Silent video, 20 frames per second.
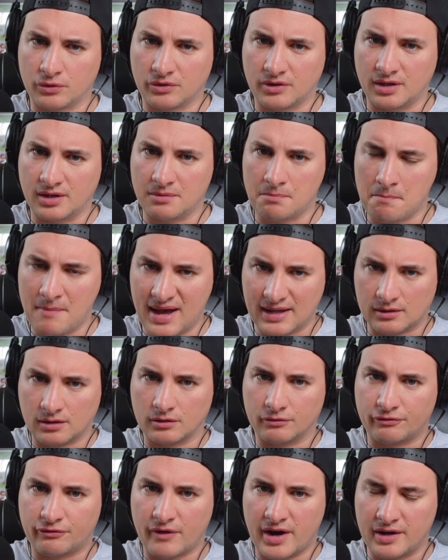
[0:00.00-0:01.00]
the
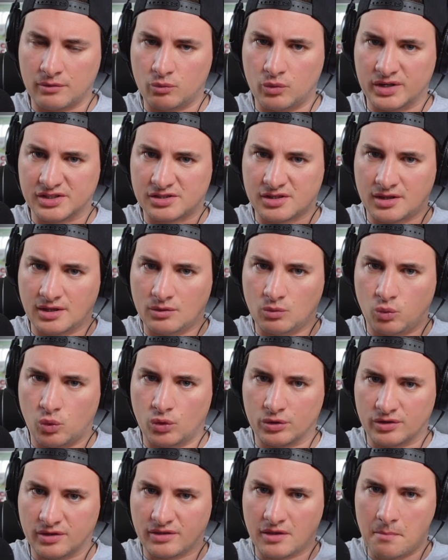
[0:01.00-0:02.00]
metal frame which the
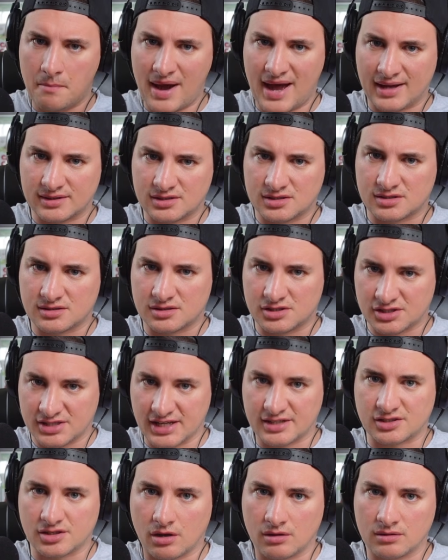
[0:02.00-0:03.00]
wood and the mats
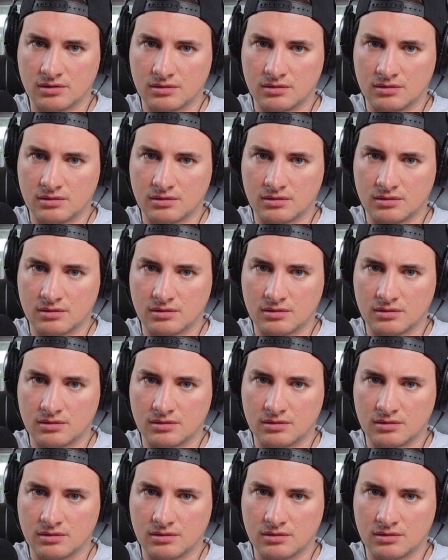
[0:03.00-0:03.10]
sit on.